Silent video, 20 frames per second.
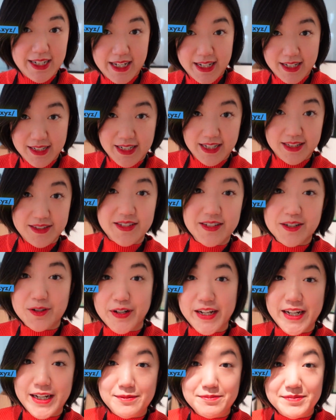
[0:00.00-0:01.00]
and
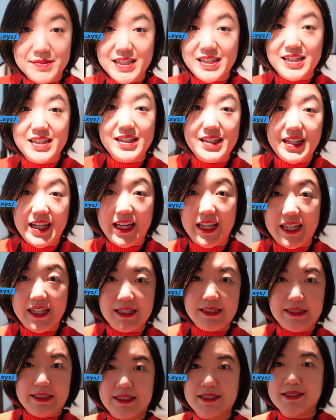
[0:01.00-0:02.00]
Instagram.
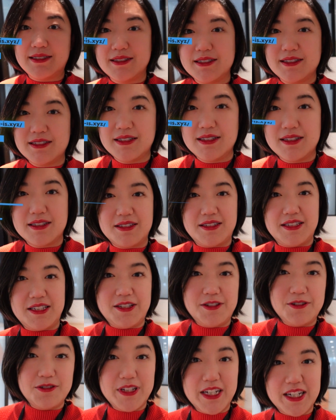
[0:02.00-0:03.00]
And see
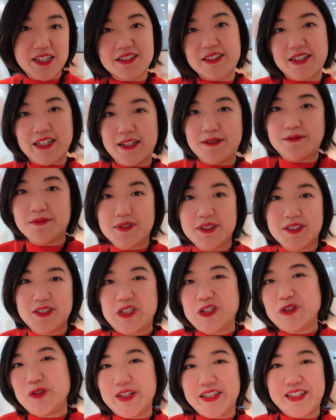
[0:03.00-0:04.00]
you next time,
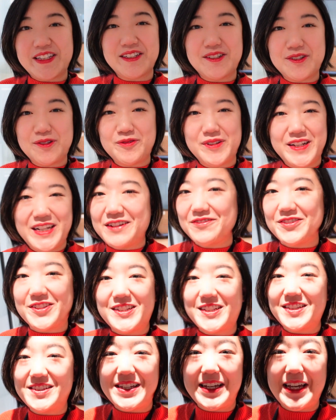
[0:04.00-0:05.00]
doing whatever
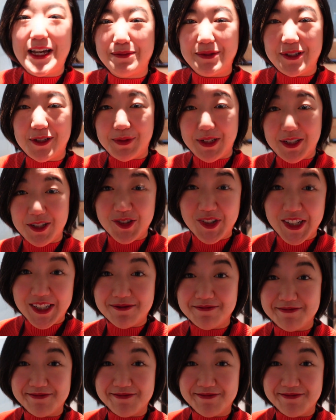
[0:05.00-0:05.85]
it is I happen to be doing.